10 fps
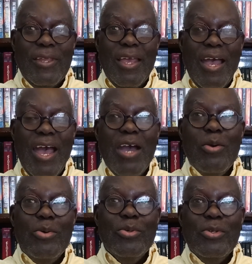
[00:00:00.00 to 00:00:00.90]

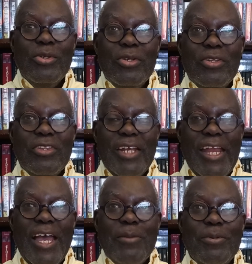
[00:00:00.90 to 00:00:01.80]
how the
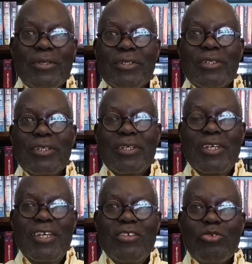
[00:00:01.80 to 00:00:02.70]
lab
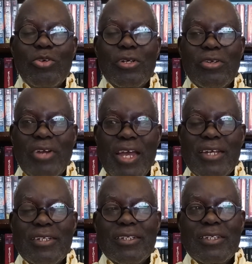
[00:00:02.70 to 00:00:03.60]
is
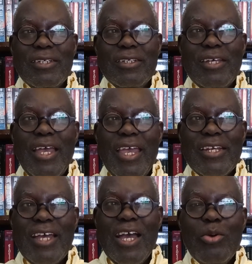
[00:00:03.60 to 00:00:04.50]
run and
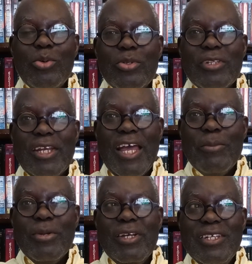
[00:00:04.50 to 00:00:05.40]
how the
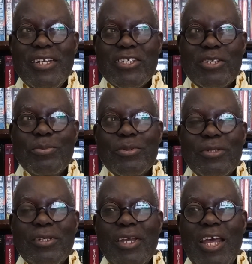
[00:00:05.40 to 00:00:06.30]
lab leadership
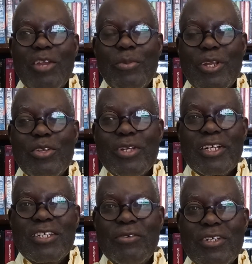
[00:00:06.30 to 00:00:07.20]
and management
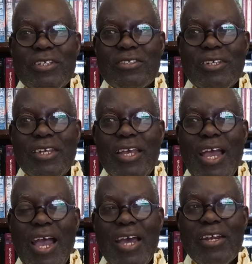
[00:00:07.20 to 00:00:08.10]
activities
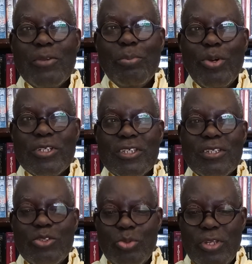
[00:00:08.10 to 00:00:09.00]
are reporting
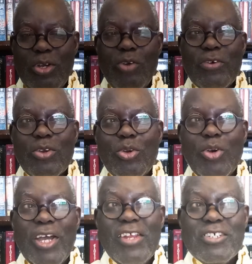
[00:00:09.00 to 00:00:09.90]
to the overall
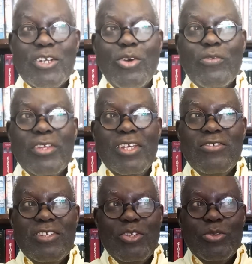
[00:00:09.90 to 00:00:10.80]
organization of the
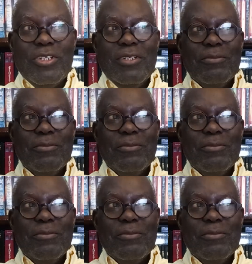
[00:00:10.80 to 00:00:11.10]
institution.